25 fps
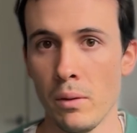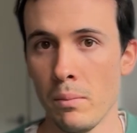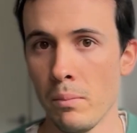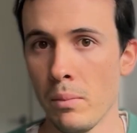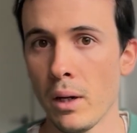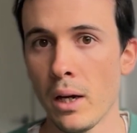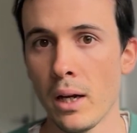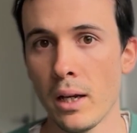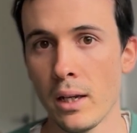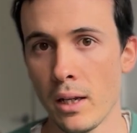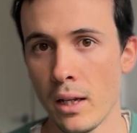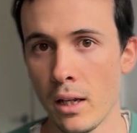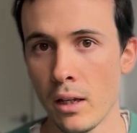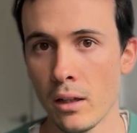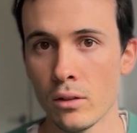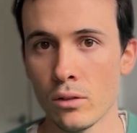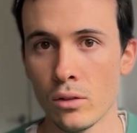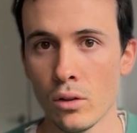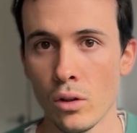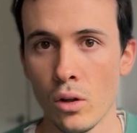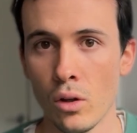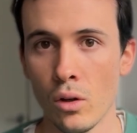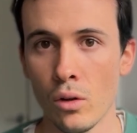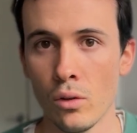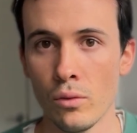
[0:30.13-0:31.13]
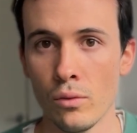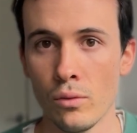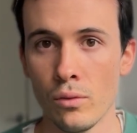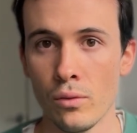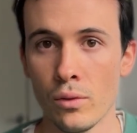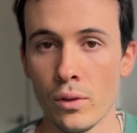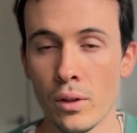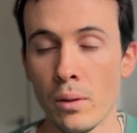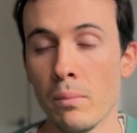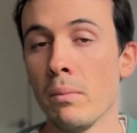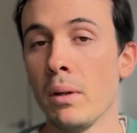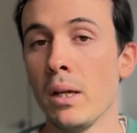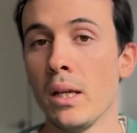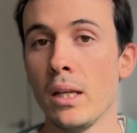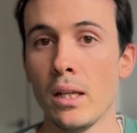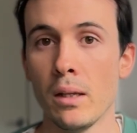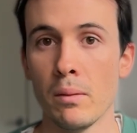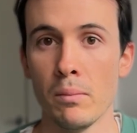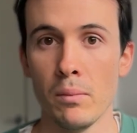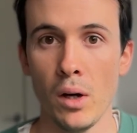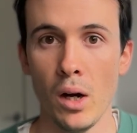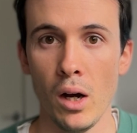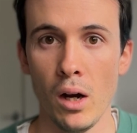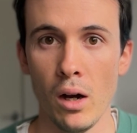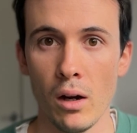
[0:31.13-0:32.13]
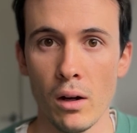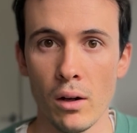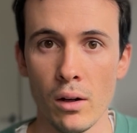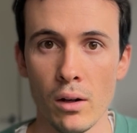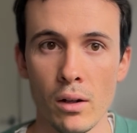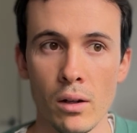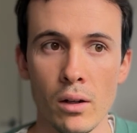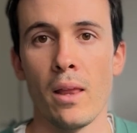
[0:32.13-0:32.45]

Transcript: pioneers of the medium are.